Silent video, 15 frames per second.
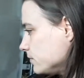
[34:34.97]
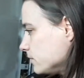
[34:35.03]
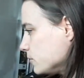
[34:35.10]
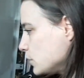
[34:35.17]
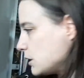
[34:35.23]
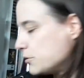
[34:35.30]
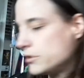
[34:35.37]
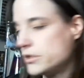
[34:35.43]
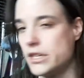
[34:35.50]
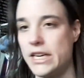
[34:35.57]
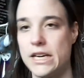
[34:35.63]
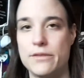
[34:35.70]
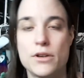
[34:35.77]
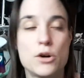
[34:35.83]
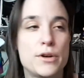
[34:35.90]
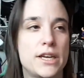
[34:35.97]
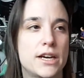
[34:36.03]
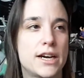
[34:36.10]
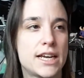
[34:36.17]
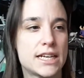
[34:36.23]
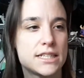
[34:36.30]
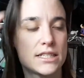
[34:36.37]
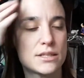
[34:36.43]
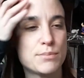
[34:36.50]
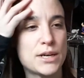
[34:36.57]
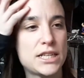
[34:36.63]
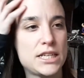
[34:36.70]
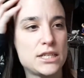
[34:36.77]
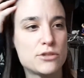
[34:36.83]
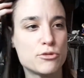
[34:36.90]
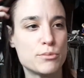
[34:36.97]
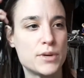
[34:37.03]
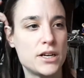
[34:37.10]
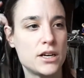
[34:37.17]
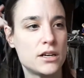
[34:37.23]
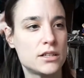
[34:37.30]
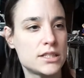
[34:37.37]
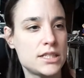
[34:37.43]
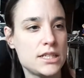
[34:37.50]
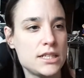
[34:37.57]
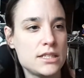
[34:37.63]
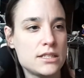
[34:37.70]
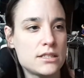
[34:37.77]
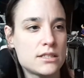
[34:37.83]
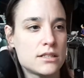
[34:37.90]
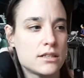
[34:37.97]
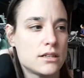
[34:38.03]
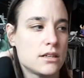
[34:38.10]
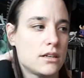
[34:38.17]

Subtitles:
What else did I have? Oh yeah, I had smellies from my aunties,